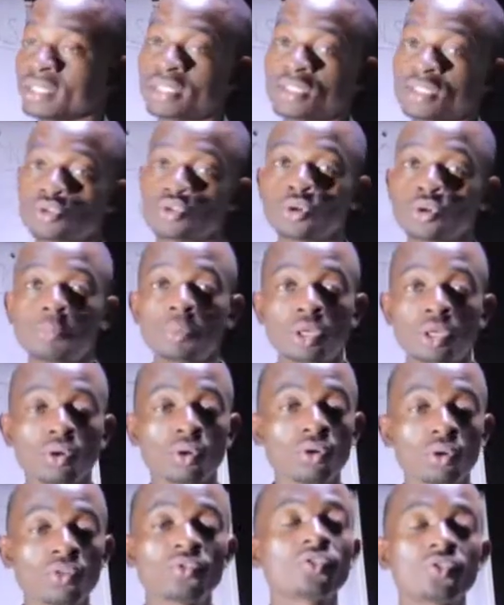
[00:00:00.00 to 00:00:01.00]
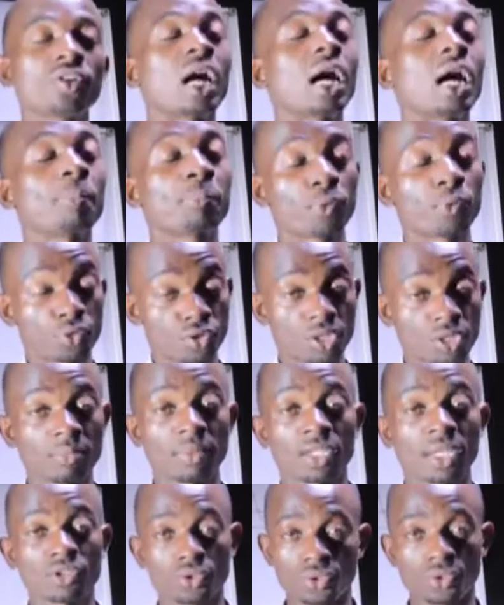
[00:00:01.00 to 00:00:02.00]
in this topic of
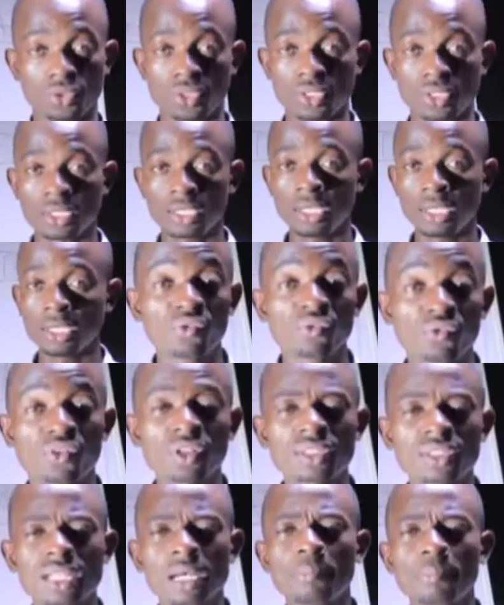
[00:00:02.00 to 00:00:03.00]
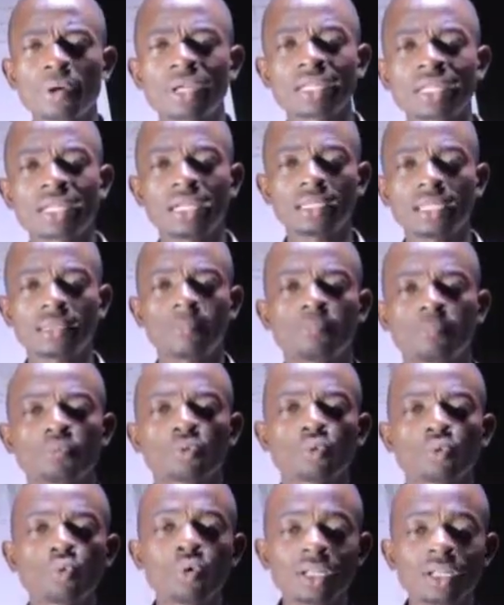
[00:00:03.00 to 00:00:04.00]
approximations. For example, I can
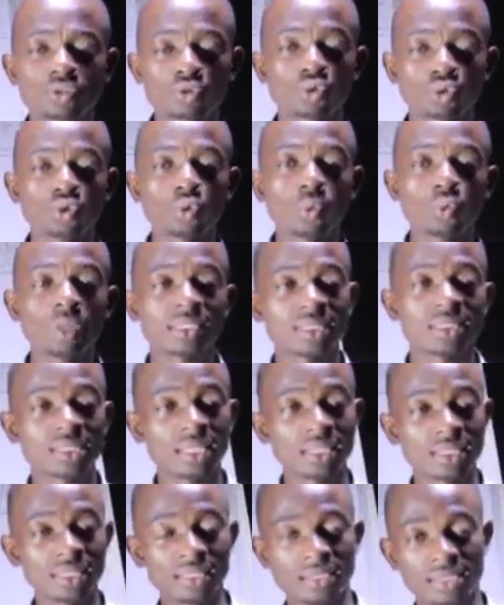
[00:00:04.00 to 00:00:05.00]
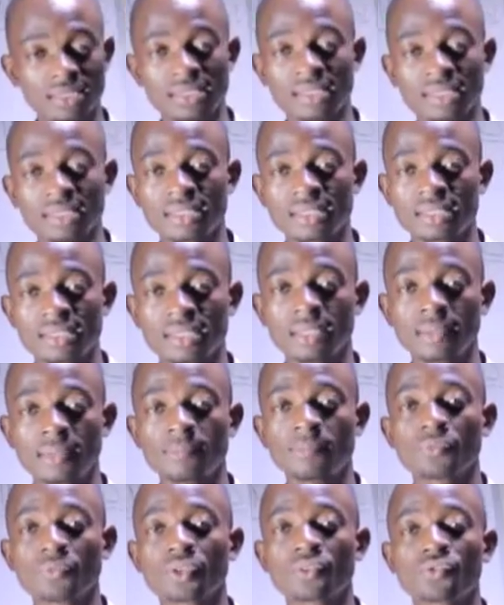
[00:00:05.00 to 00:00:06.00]
want to know what is the distance
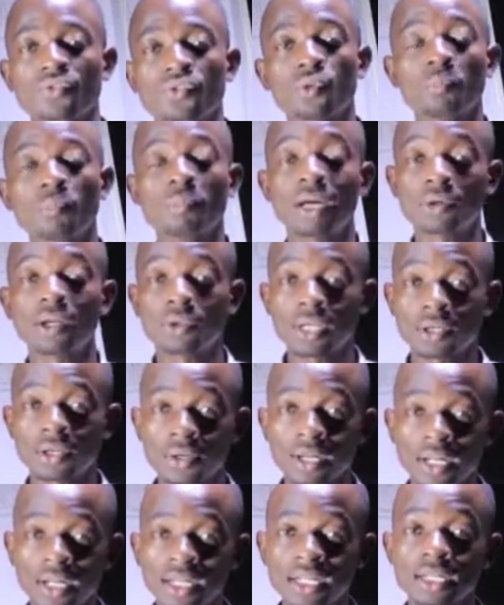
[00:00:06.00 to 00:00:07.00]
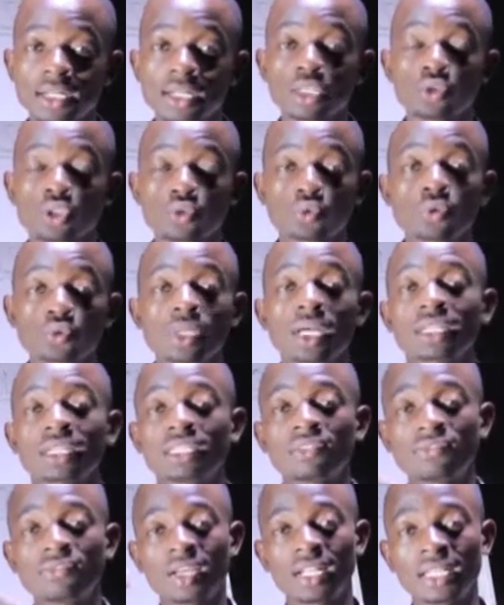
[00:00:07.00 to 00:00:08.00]
from Barara to
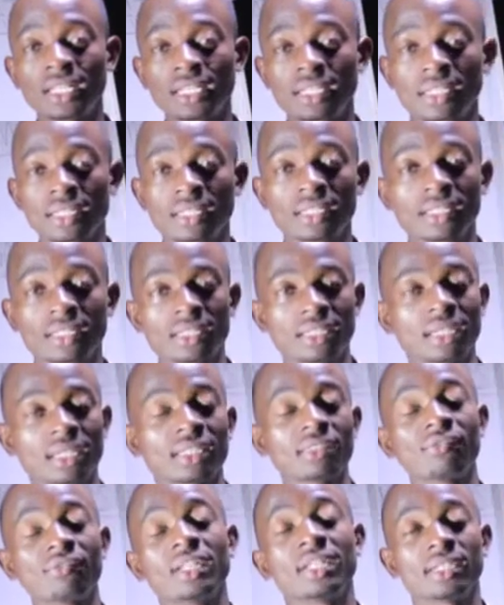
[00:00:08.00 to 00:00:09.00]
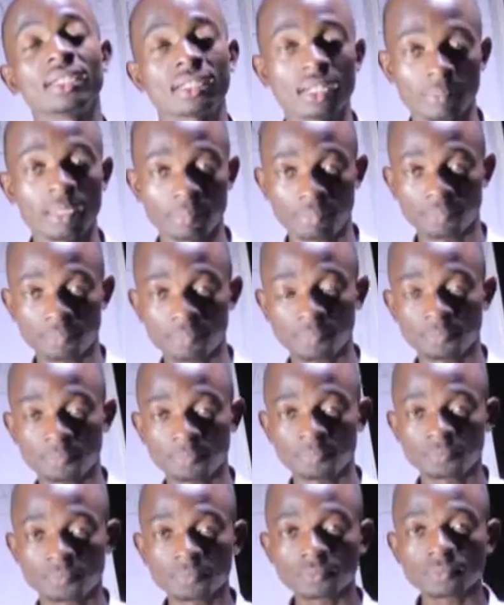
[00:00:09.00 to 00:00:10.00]
Nakivale camp.
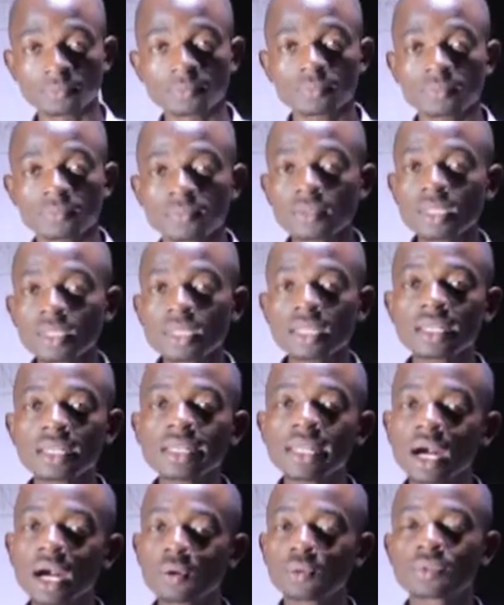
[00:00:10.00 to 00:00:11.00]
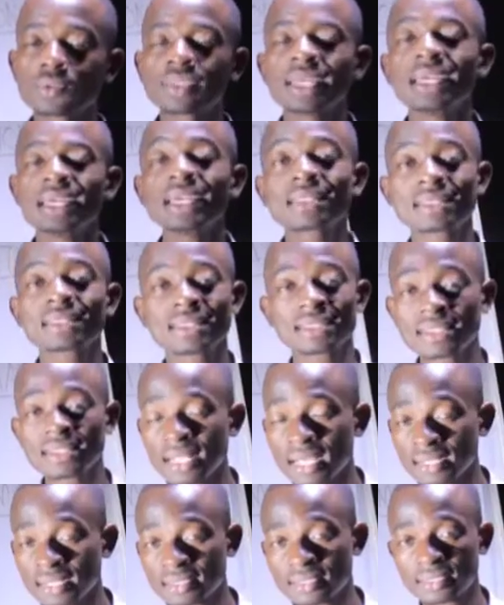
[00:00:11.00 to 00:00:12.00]
Now, the
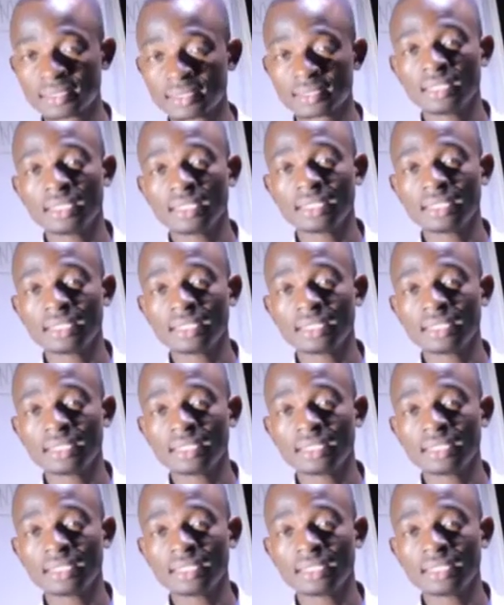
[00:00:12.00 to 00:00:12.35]
exact